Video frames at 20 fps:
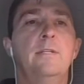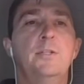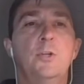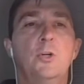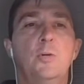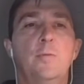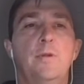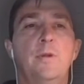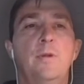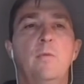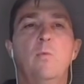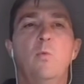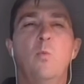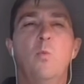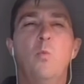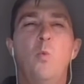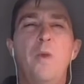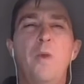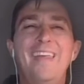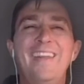
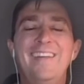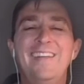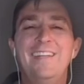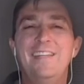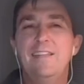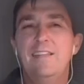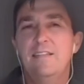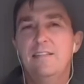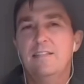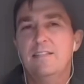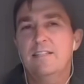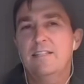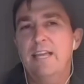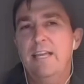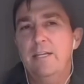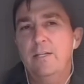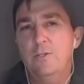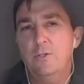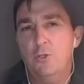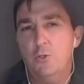Determine when did this
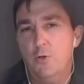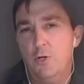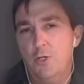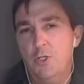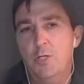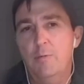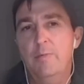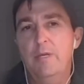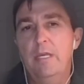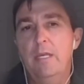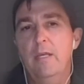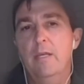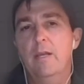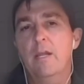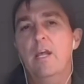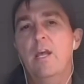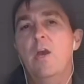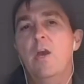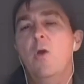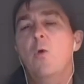data destruction begin?